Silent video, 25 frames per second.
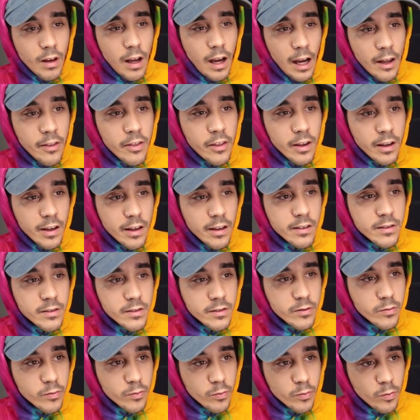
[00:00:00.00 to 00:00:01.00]
I think
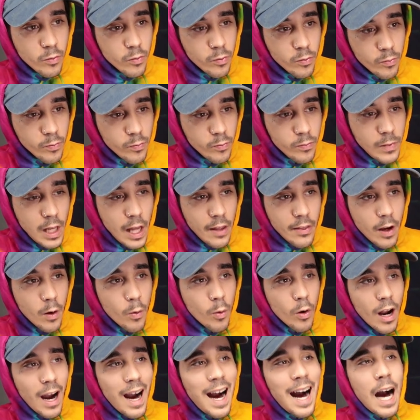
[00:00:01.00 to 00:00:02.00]
it's not that
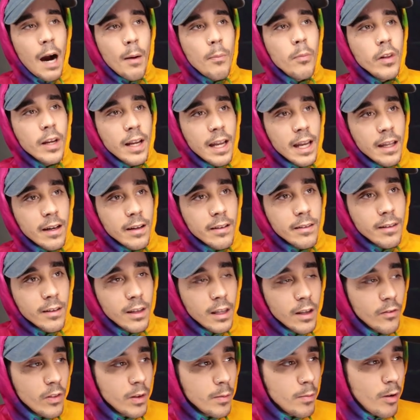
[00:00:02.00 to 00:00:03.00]
we're obligated to
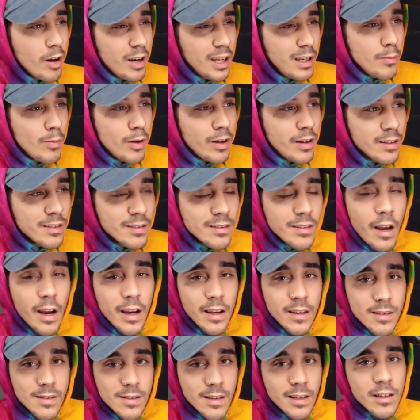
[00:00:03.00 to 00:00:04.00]
give them money, but it's
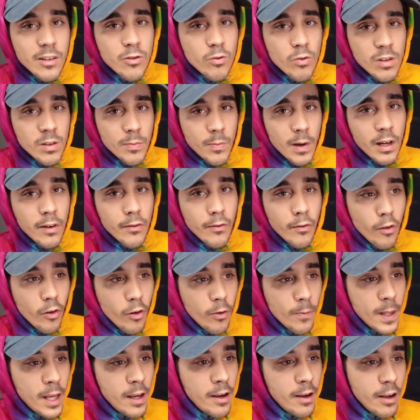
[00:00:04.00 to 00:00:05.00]
nice and it's
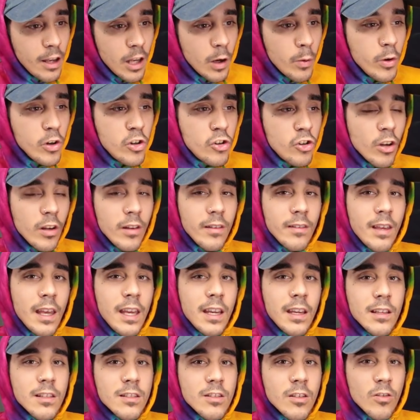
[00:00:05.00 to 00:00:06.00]
respectful, and we shouldn't
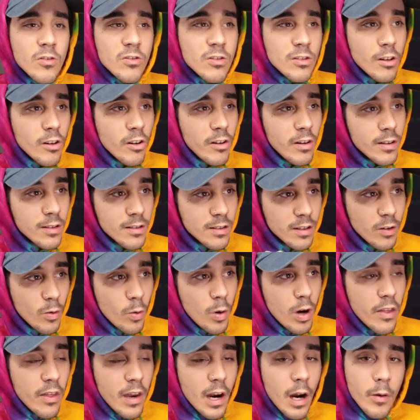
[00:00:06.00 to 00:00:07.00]
take it so serious in the
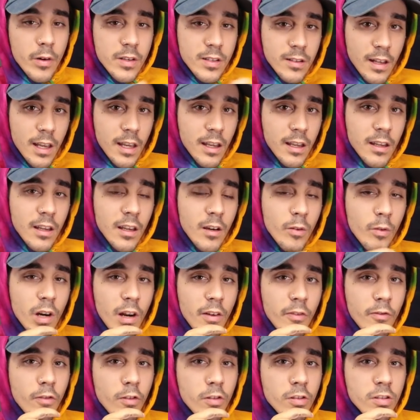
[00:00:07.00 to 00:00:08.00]
way that I was taking it when
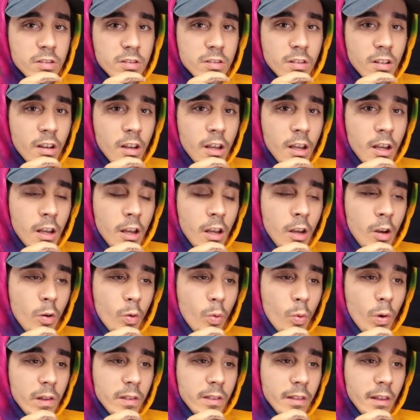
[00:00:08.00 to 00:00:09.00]
I first
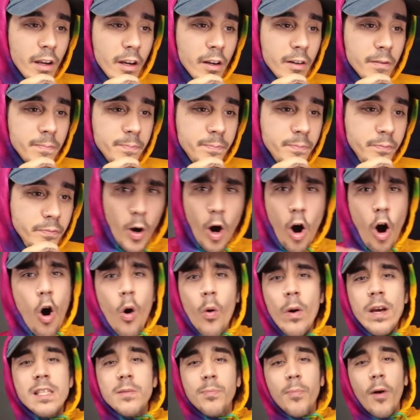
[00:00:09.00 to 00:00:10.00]
went there. So But
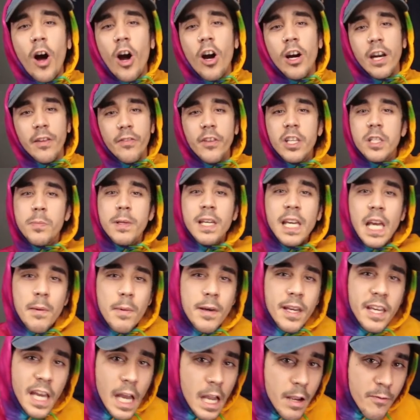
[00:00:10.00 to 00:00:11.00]
always bargain. This became
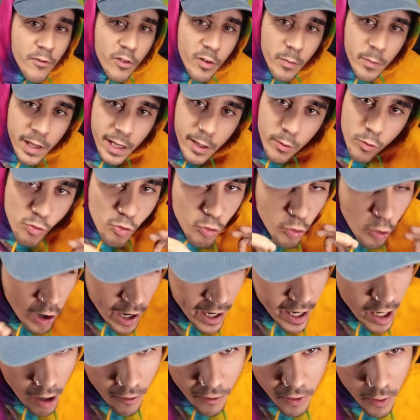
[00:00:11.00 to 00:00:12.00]
a game for me
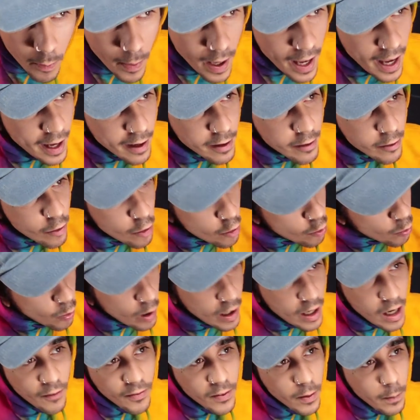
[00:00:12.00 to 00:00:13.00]
right off the bat.
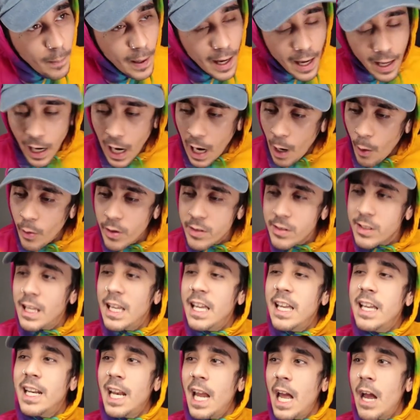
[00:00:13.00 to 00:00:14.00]
Right off the bat, I was
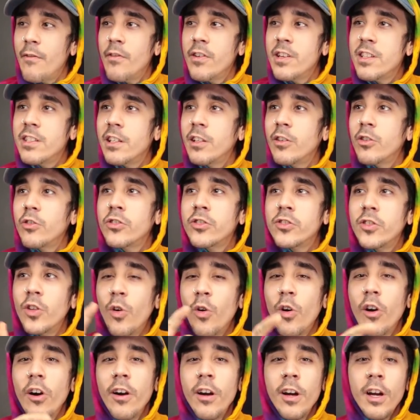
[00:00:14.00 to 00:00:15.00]
in every single
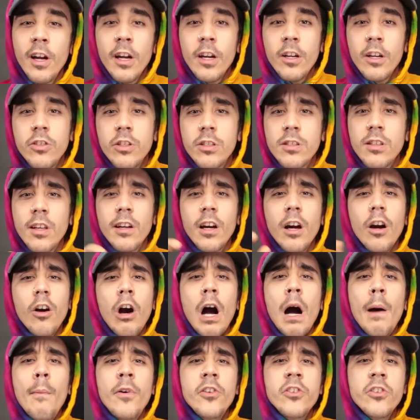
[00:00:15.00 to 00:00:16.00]
store, just like, oh,
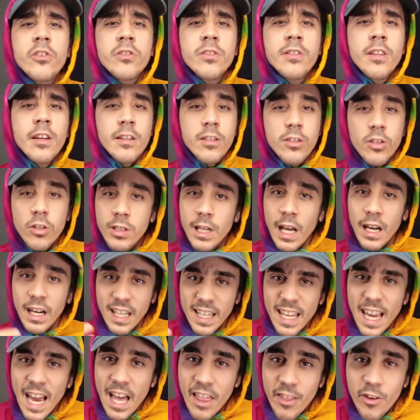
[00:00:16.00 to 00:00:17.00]
how much is this? Just kind
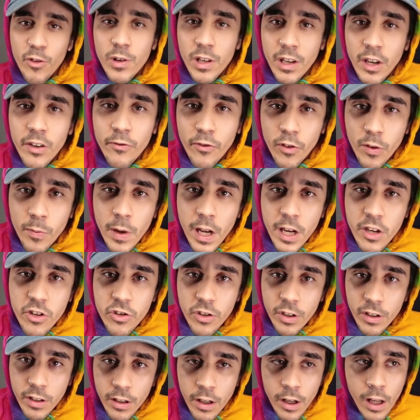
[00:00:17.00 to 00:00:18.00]
of gathering
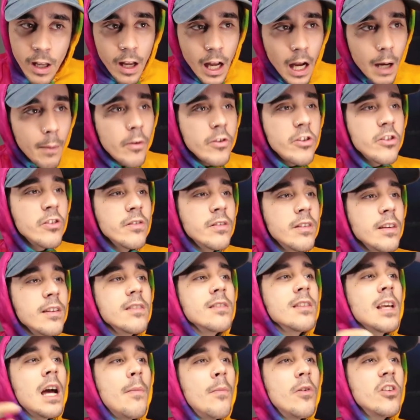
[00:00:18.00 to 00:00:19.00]
information. How much is
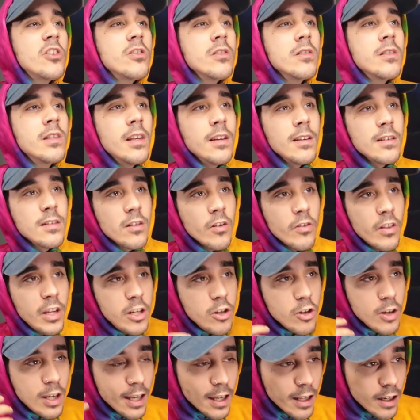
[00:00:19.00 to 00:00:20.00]
this? How much is this? So then
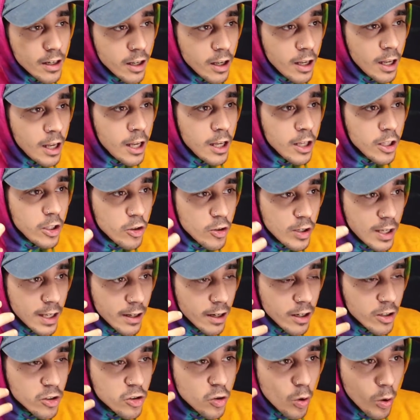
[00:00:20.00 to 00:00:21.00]
you get
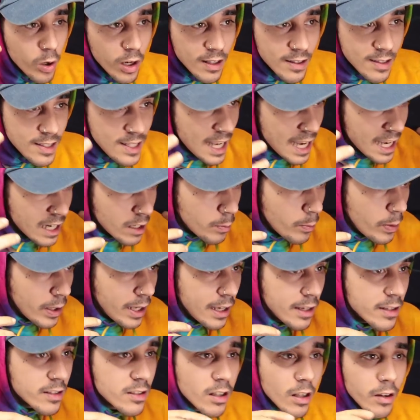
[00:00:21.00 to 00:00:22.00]
a sort of
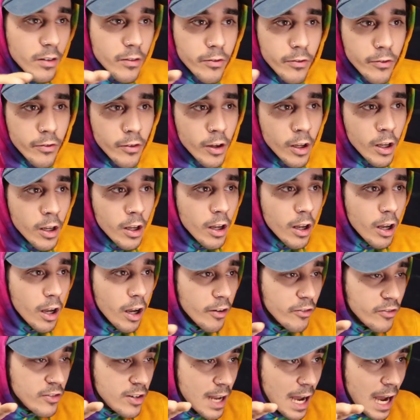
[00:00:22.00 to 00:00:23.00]
database of
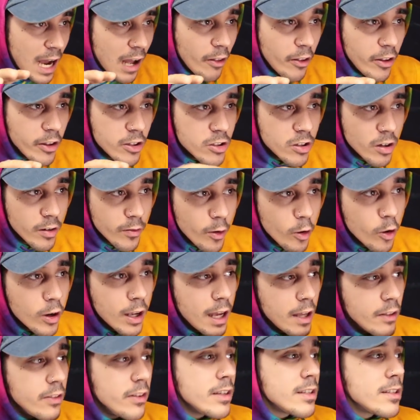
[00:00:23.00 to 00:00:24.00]
knowledge of,
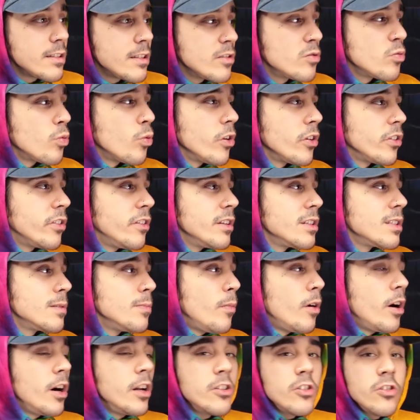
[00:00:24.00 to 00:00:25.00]
okay, this is worth this
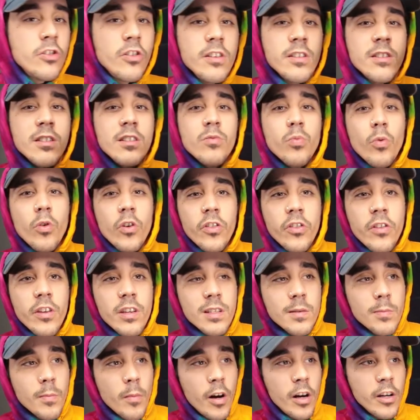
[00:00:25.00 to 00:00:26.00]
much, this is worth
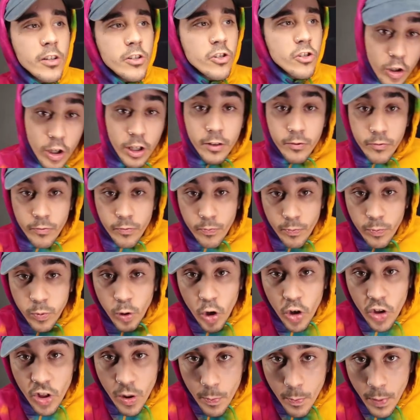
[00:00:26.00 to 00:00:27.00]
this much. You can
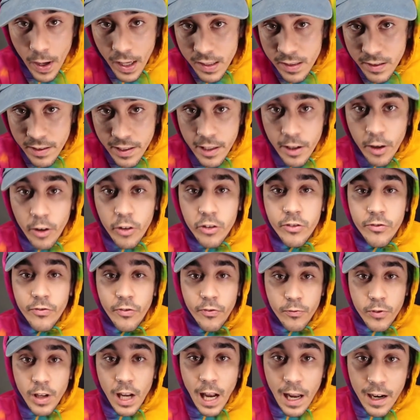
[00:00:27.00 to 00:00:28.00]
learn the best deals and
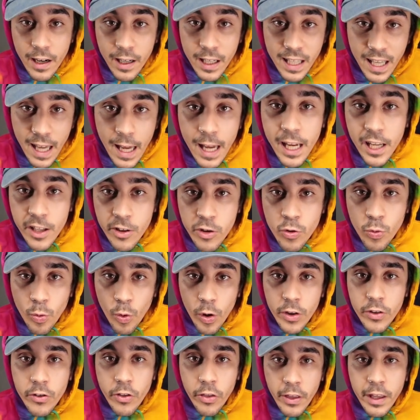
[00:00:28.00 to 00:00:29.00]
kind of gauge
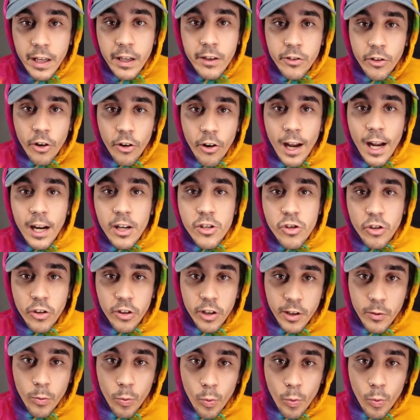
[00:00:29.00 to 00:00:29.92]
what things are actually